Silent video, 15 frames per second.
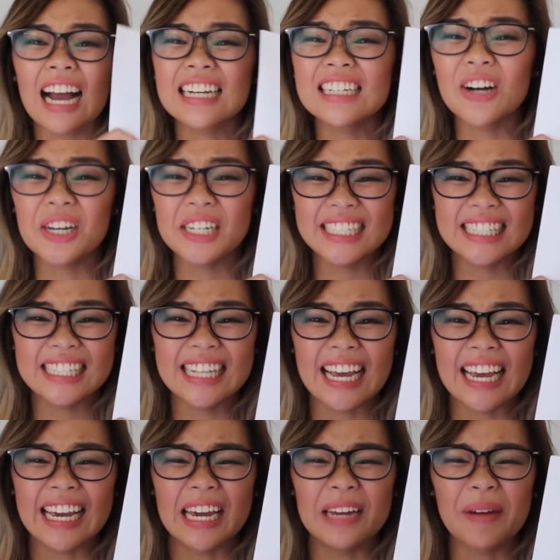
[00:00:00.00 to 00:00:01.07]
I got a
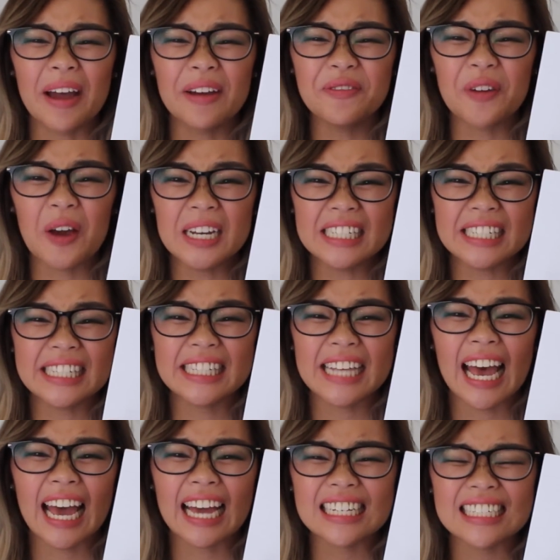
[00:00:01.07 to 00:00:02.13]
C in my first
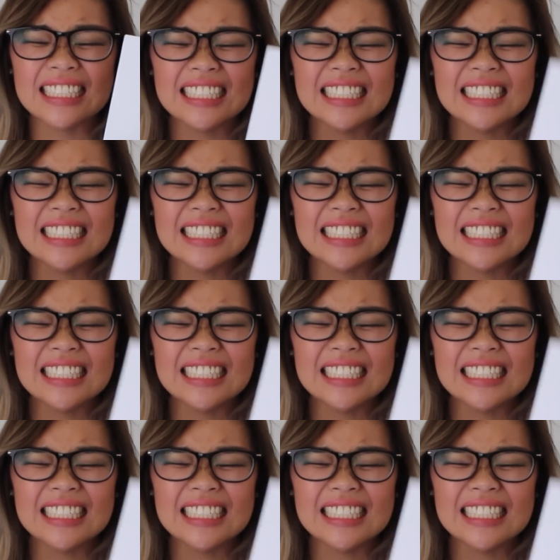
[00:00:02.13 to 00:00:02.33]
sack.